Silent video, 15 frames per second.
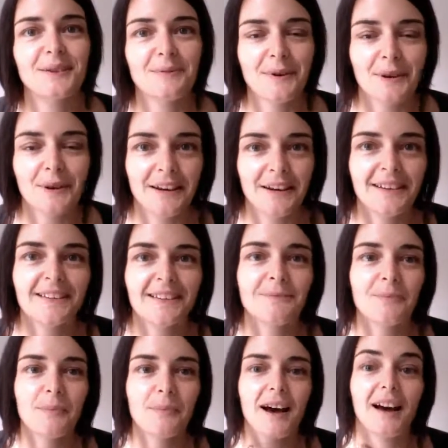where
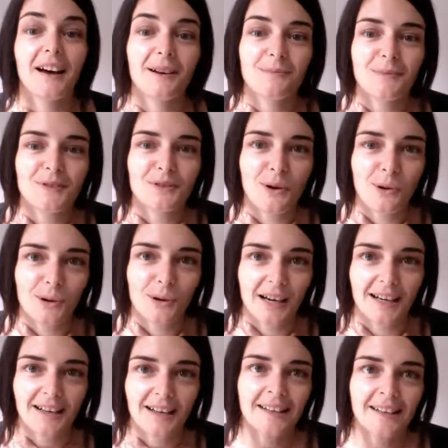my heart and my soul
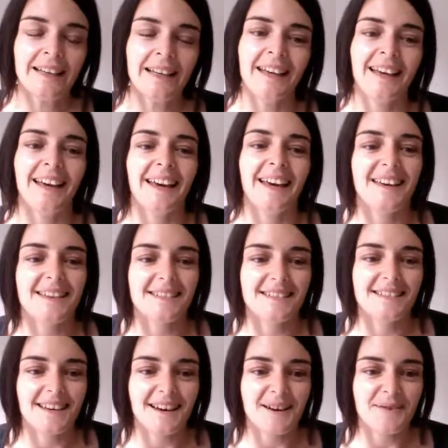are,
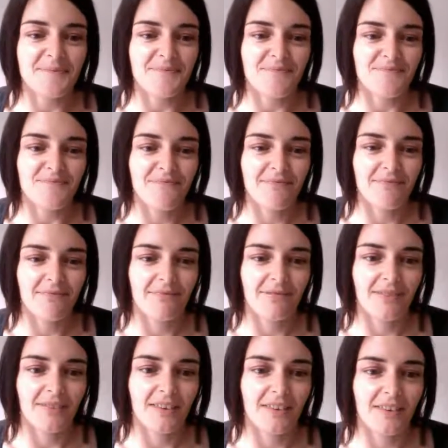and
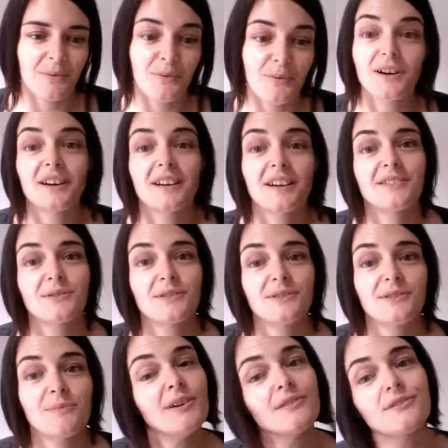what I enjoy the
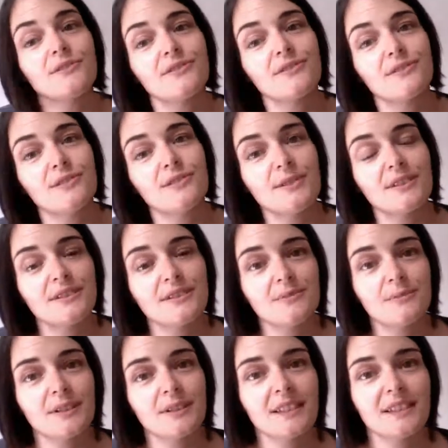most. So it's
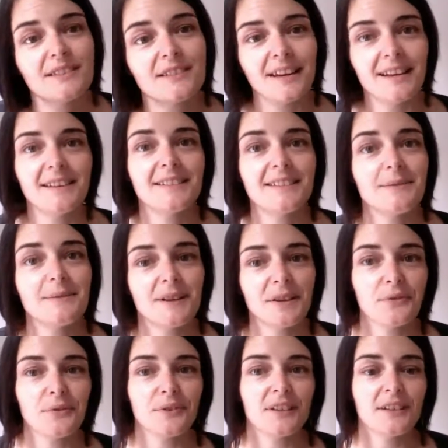really exciting to be
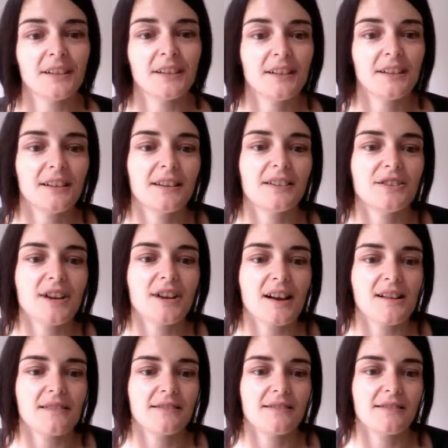given a
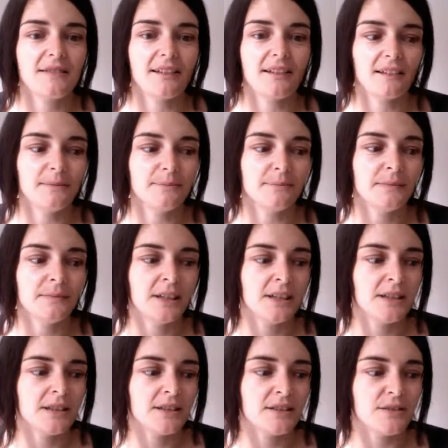chance
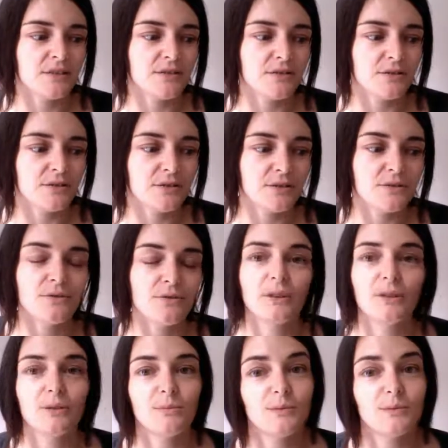to do a
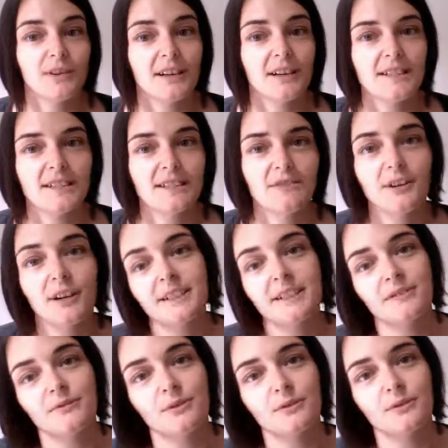lot more writing and
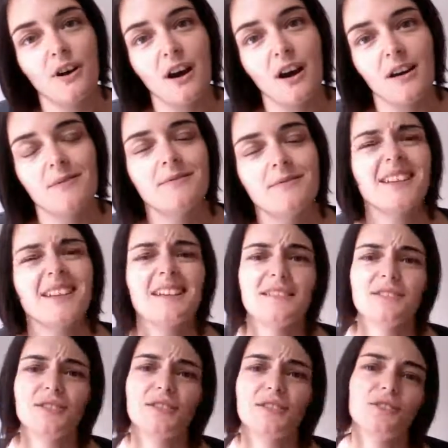writing full time and get
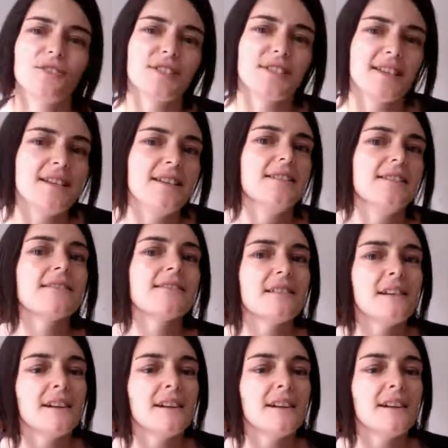into the routines